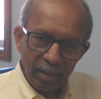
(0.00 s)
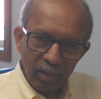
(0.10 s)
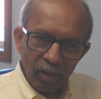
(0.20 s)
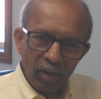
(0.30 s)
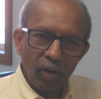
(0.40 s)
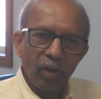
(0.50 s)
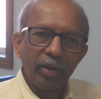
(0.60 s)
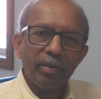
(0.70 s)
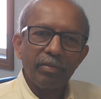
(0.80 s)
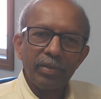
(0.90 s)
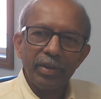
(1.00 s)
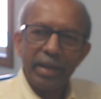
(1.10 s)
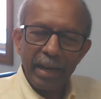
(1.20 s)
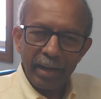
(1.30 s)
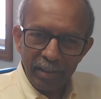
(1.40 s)
or data
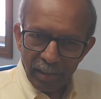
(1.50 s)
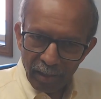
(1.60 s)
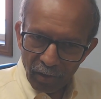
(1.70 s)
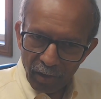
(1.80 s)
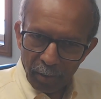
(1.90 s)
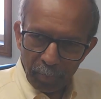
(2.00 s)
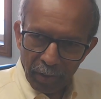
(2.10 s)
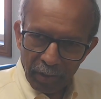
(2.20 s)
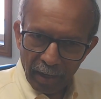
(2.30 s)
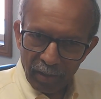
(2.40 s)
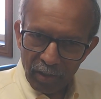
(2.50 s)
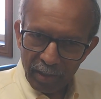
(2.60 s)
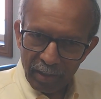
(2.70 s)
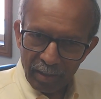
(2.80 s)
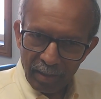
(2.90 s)
security protections.
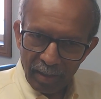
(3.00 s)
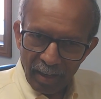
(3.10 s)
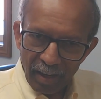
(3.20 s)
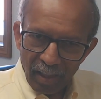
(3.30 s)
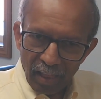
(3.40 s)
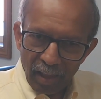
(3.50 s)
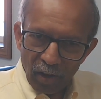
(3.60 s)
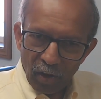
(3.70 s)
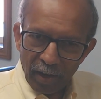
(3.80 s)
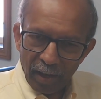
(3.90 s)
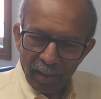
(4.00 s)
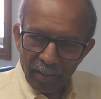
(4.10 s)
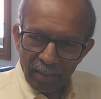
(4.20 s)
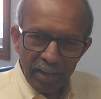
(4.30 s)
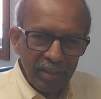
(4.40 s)
Okay,
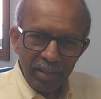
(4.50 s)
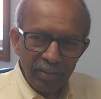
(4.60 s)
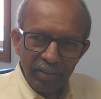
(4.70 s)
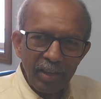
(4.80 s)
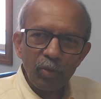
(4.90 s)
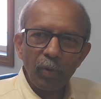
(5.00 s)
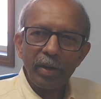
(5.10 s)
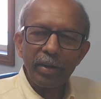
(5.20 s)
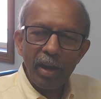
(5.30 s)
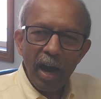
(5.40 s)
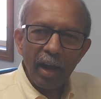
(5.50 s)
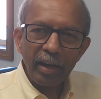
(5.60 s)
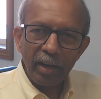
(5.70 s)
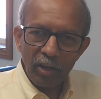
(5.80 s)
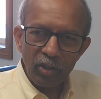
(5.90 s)
these were
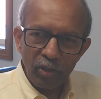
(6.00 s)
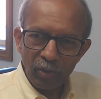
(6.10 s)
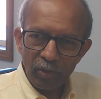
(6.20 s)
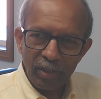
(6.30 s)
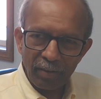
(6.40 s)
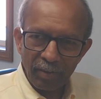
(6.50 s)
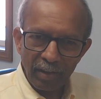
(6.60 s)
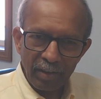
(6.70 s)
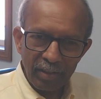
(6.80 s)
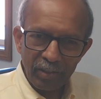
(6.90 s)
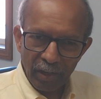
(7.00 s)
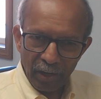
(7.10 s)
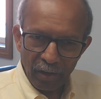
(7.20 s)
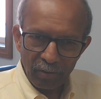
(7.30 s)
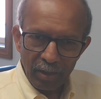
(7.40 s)
non-issues several years ago,
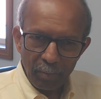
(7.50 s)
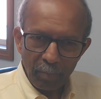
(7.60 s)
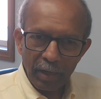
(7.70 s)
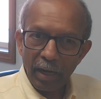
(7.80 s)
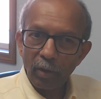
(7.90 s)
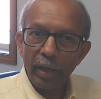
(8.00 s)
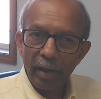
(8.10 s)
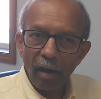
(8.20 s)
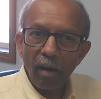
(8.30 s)
but now they are.